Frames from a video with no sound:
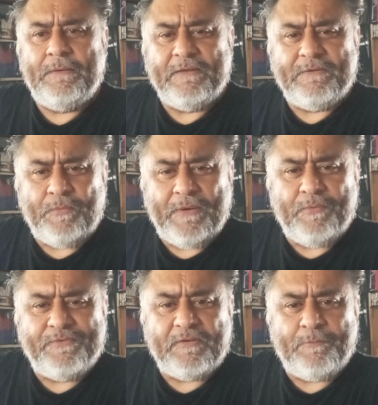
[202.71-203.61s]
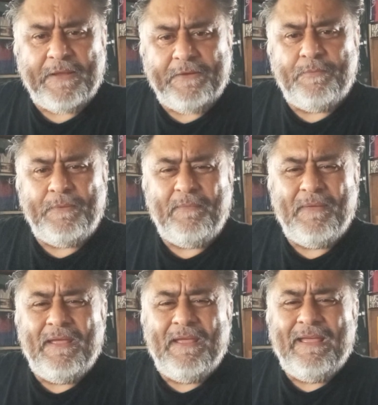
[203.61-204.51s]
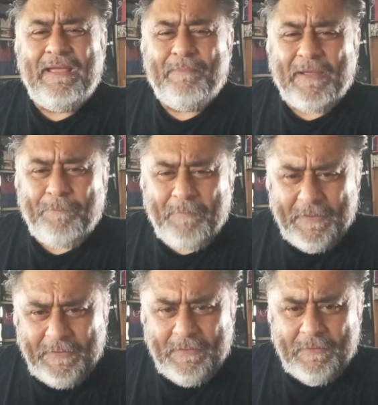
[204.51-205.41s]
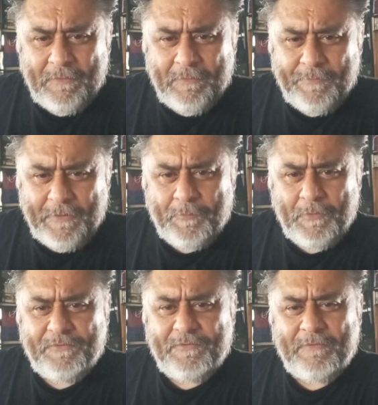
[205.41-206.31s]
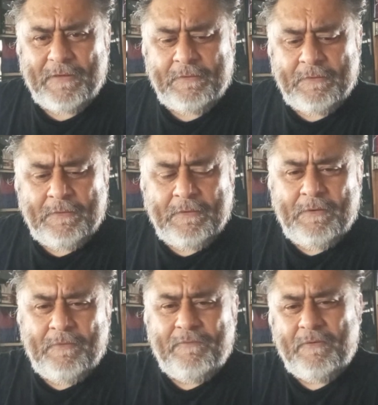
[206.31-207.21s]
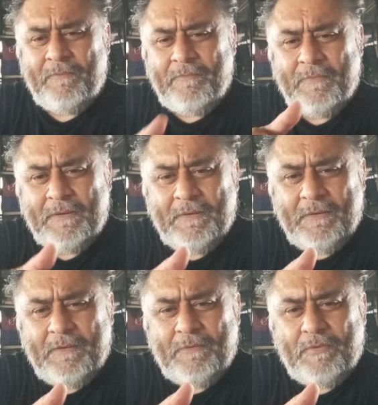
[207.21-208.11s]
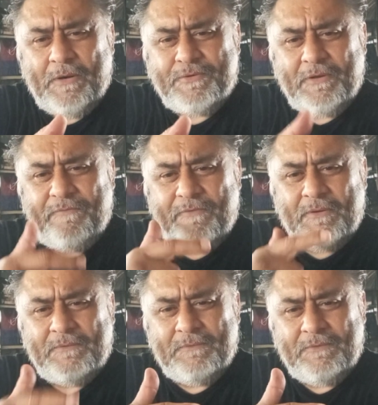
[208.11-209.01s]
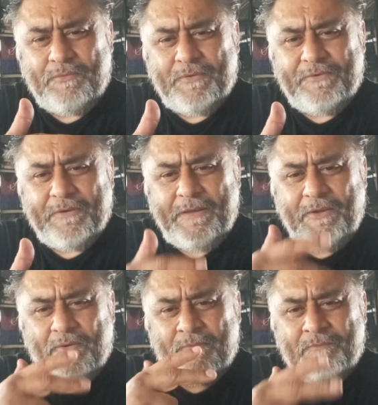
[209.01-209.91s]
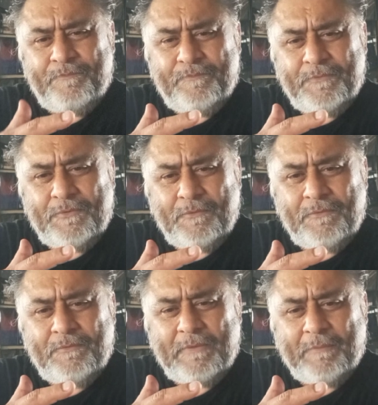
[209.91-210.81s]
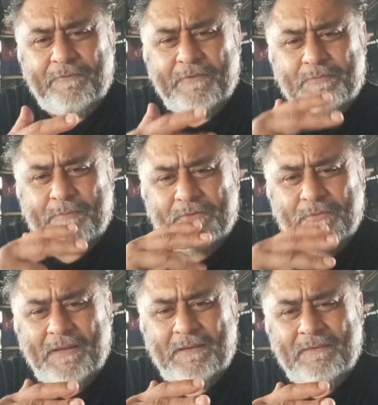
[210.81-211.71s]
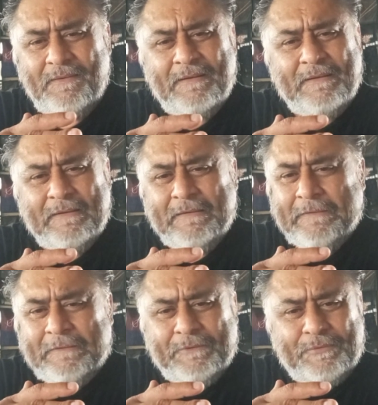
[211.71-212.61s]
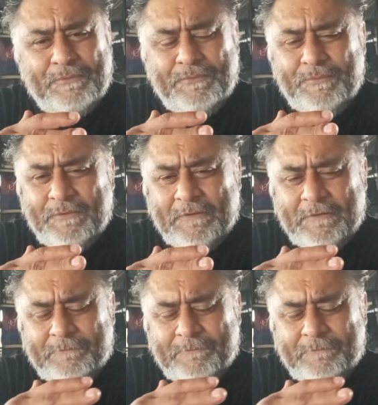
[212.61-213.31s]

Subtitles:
That's the way it was explained to me by many people in Savat, from Roger Lafont to Christian Guillaume to my Professor Paturel to